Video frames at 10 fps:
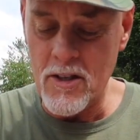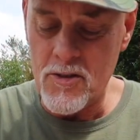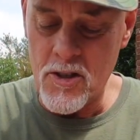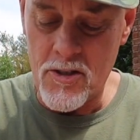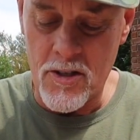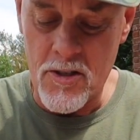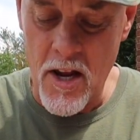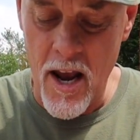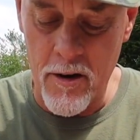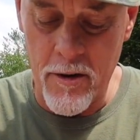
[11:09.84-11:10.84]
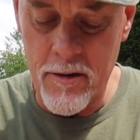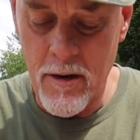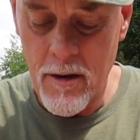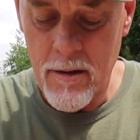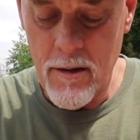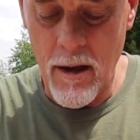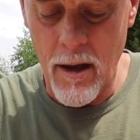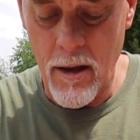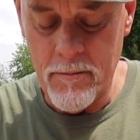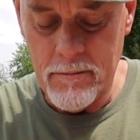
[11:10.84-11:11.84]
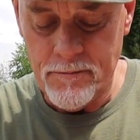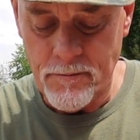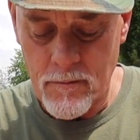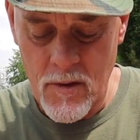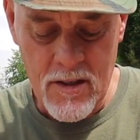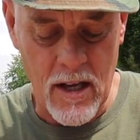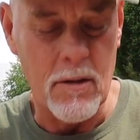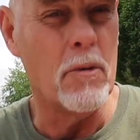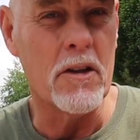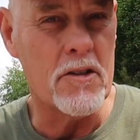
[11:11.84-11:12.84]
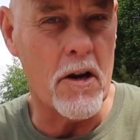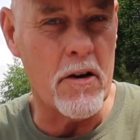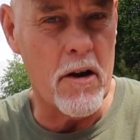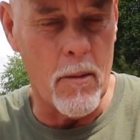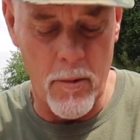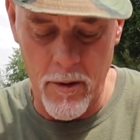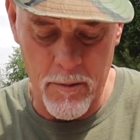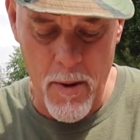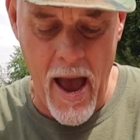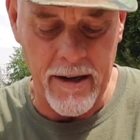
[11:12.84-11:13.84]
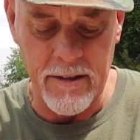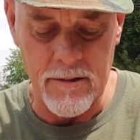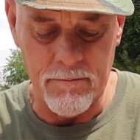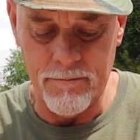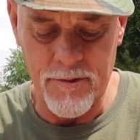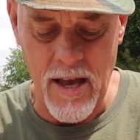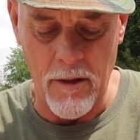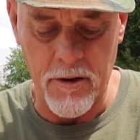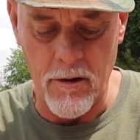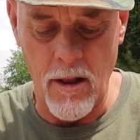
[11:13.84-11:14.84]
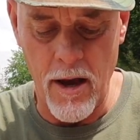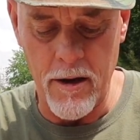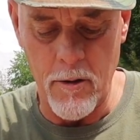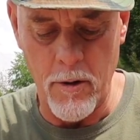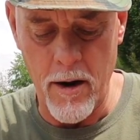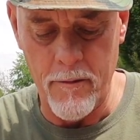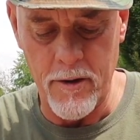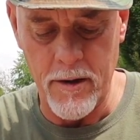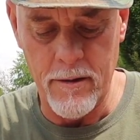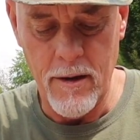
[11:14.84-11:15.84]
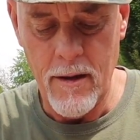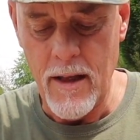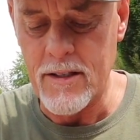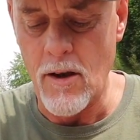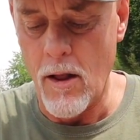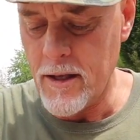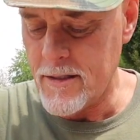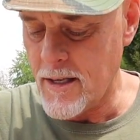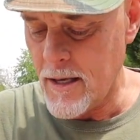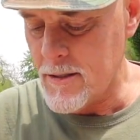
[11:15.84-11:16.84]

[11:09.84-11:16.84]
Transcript: it's just the standard. It's got the military number and packed in South Carolina or wherever, and that's all it says.